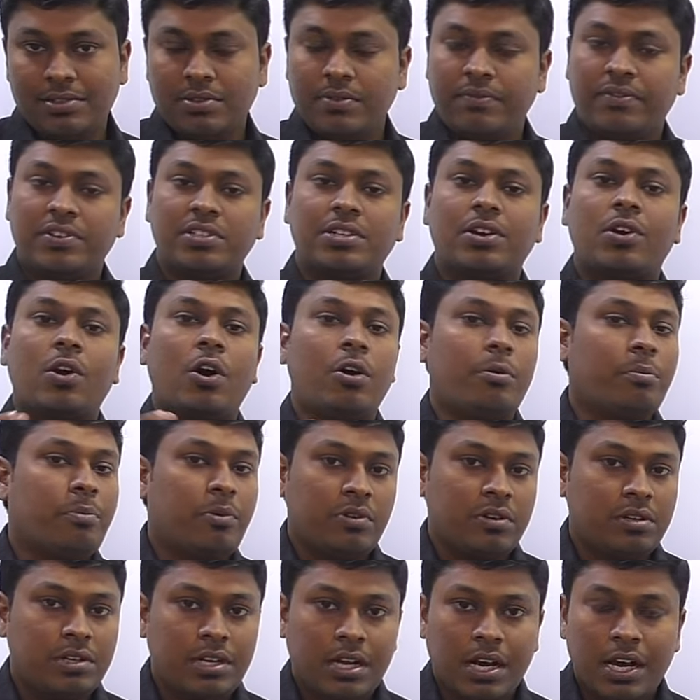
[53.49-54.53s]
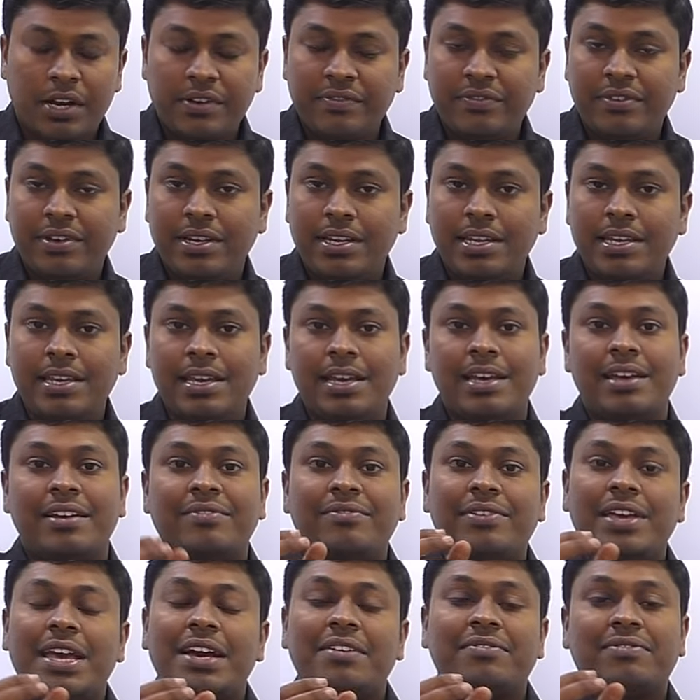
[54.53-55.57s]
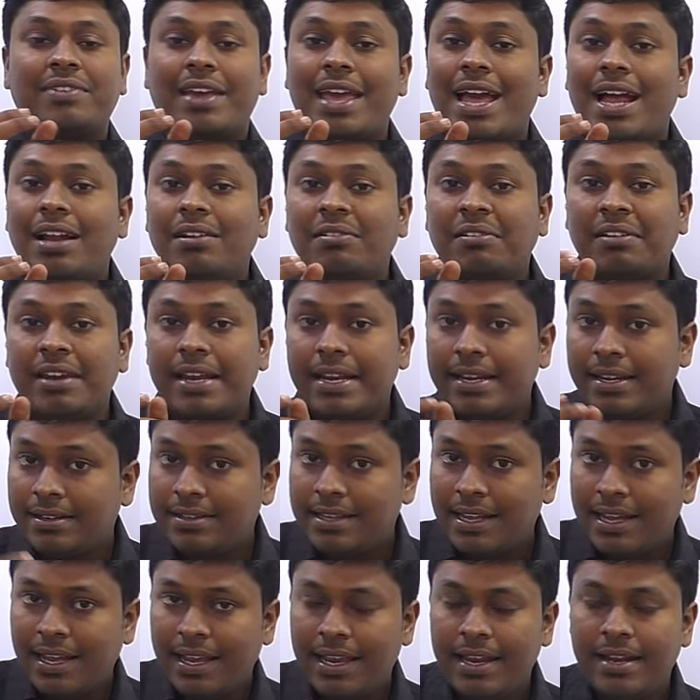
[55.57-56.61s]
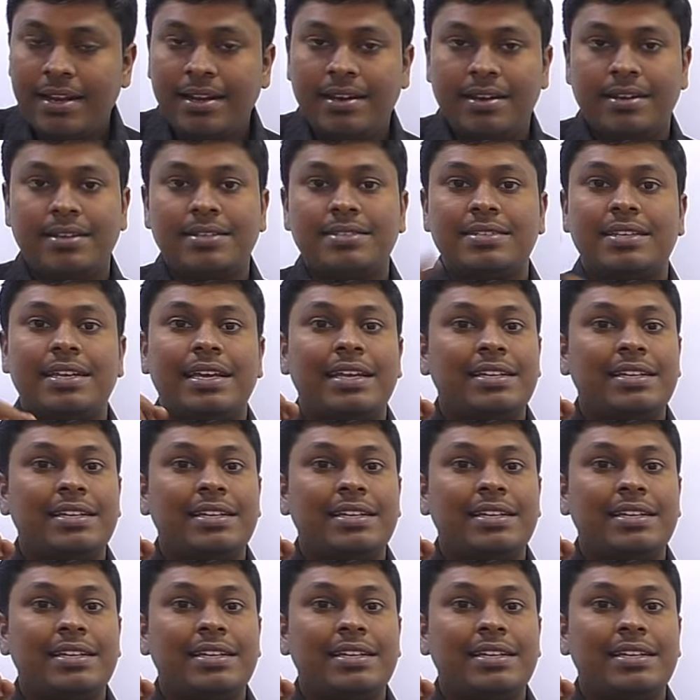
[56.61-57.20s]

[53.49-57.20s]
So for the compounded half-yearly, we have calculated the interest.